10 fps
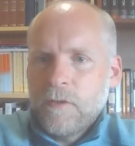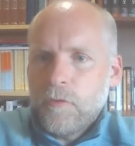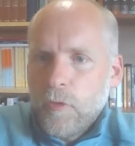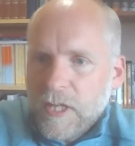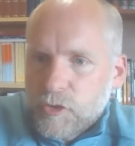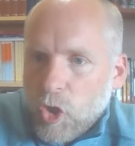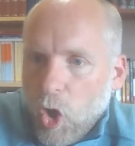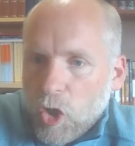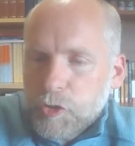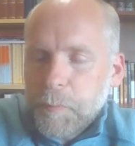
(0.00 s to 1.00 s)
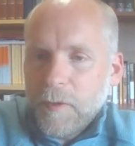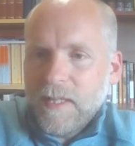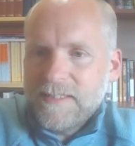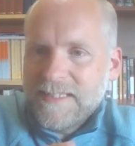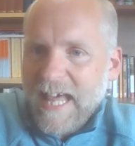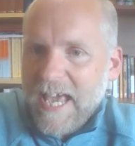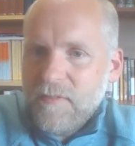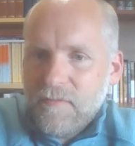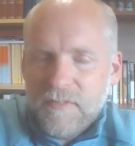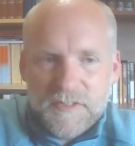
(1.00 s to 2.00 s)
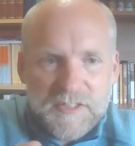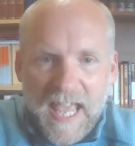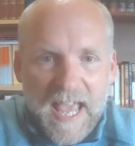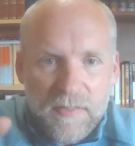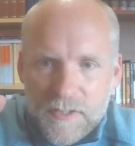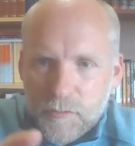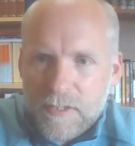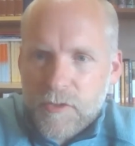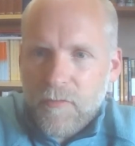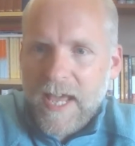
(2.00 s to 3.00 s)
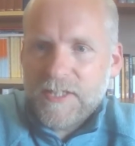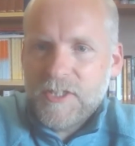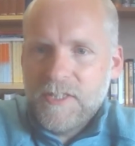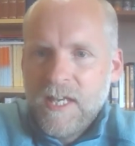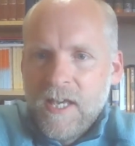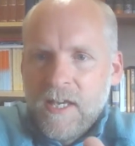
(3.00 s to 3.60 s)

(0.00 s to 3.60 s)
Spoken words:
Through his gospel, his life, his death, his resurrection,